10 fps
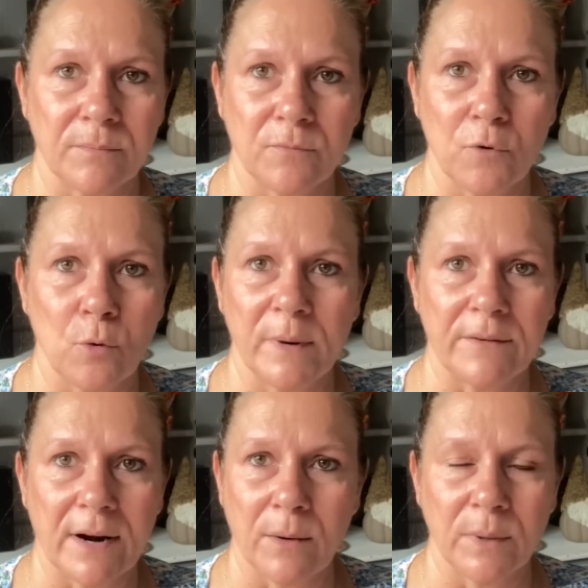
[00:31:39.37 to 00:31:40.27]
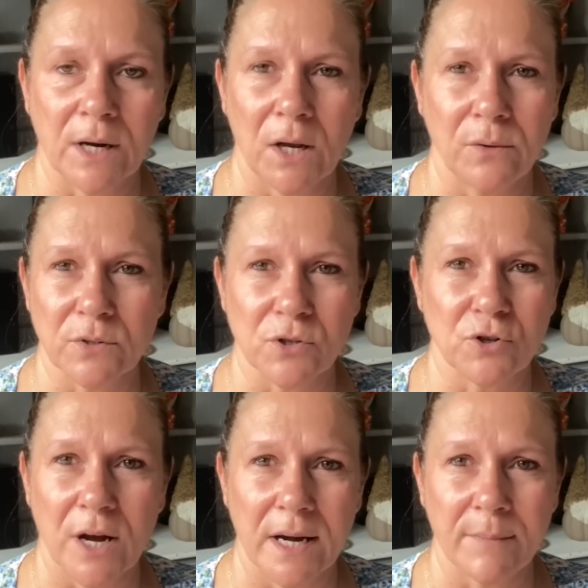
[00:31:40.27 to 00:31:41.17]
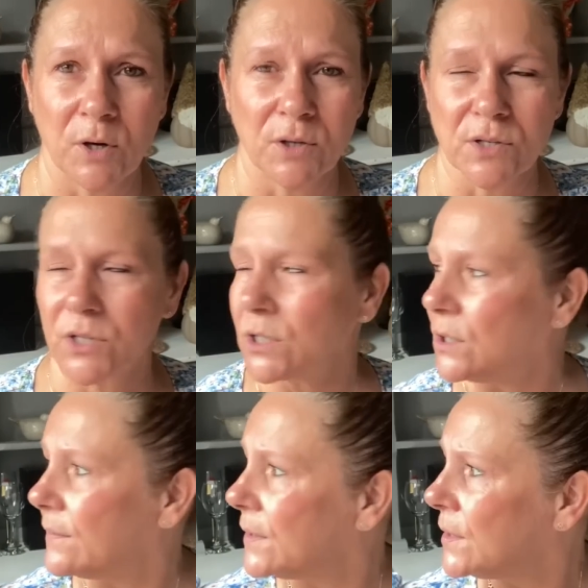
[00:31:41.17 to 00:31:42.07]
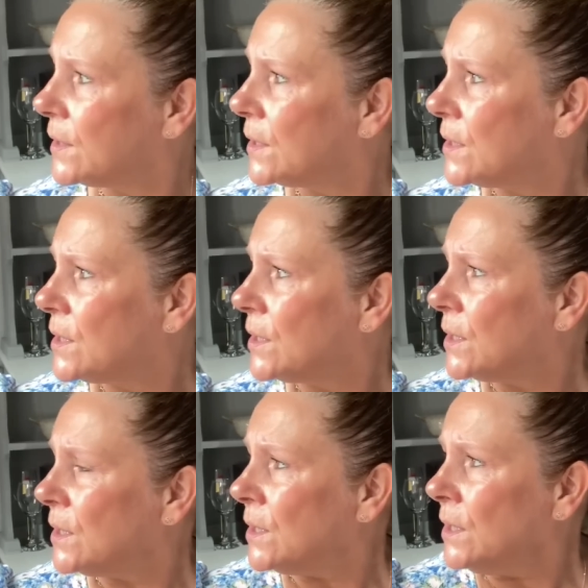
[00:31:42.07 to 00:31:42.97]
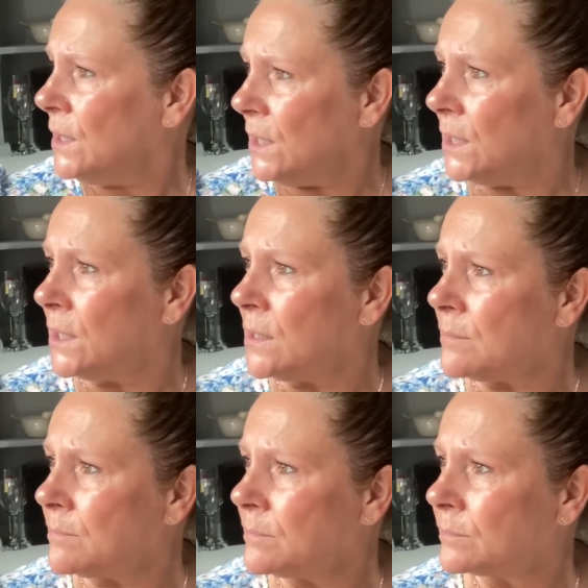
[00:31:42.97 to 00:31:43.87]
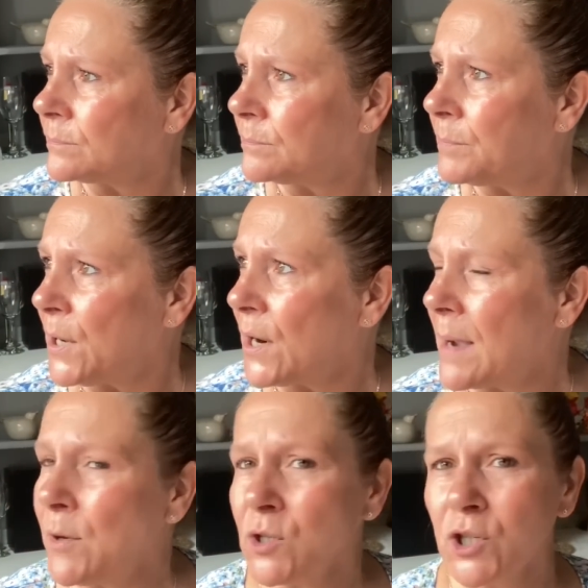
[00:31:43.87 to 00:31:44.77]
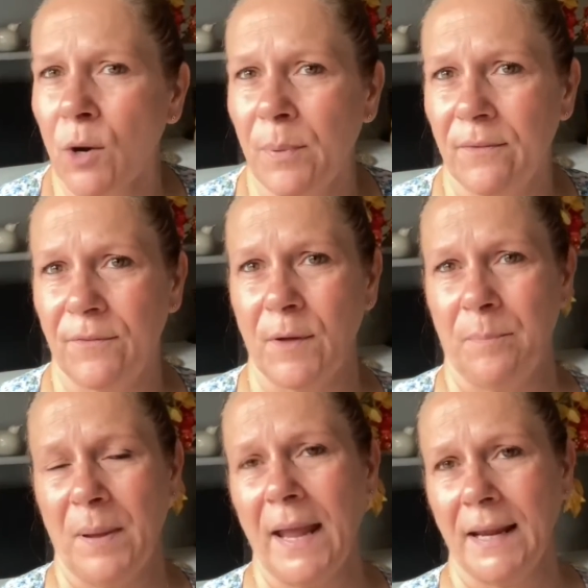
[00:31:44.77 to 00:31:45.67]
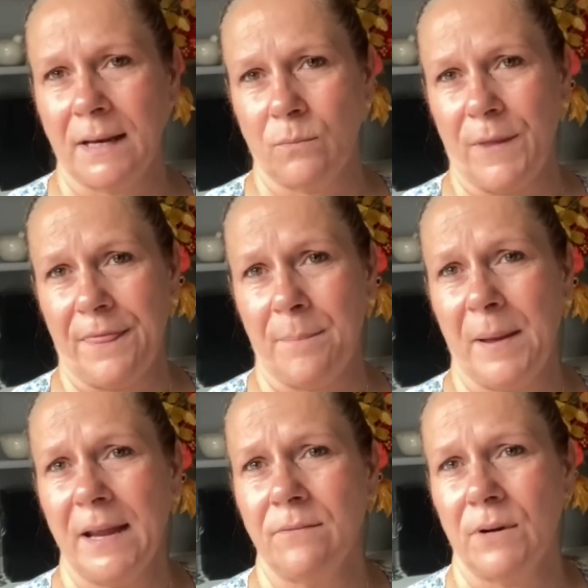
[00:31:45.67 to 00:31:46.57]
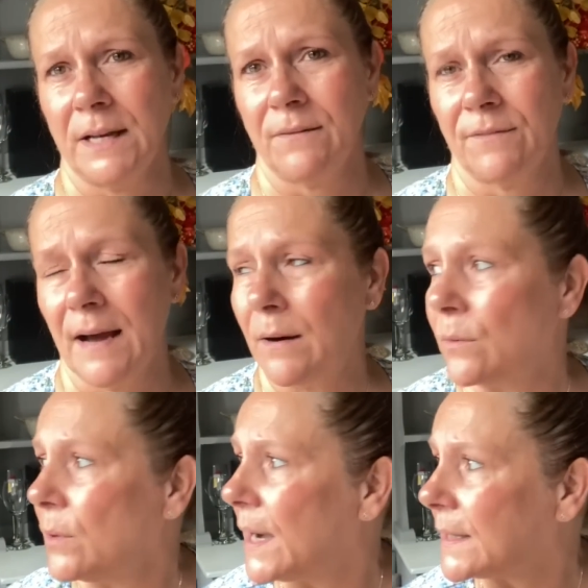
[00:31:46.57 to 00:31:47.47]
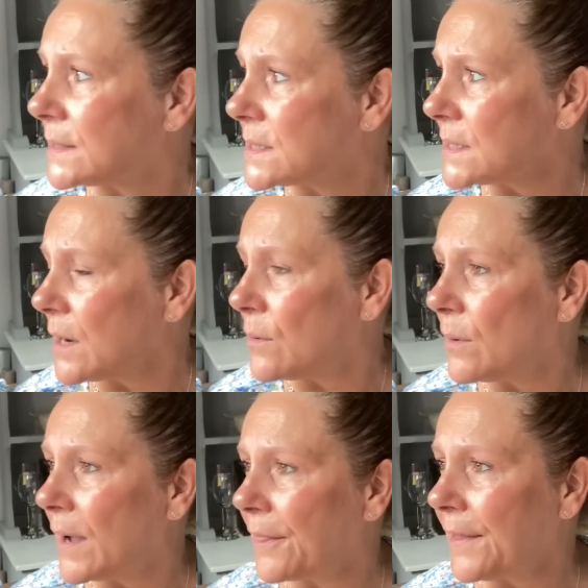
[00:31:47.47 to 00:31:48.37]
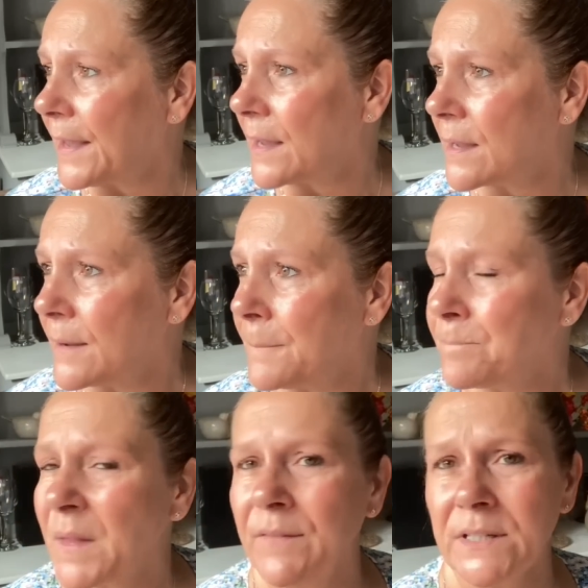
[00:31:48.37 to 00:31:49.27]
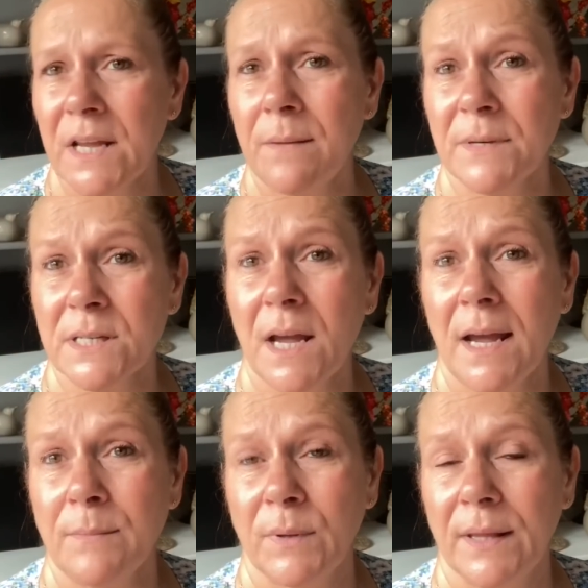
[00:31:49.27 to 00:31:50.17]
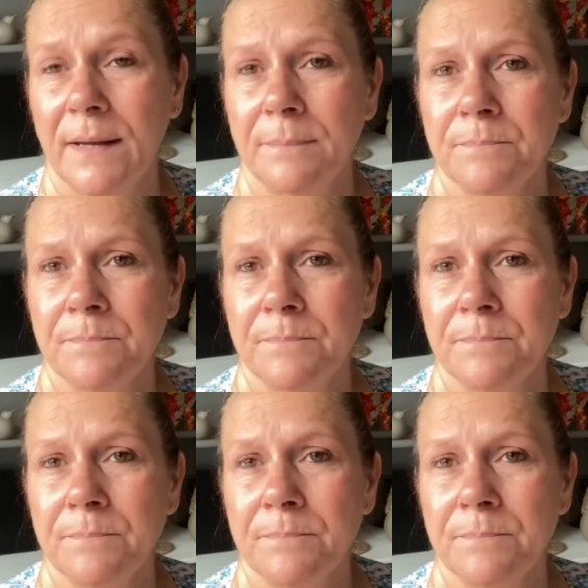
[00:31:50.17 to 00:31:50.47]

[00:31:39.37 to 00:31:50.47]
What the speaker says: roaming around with clothes and trying them on and stuff. But I'm on top of the pain with the pain relief now, and so I think if I take my time with it,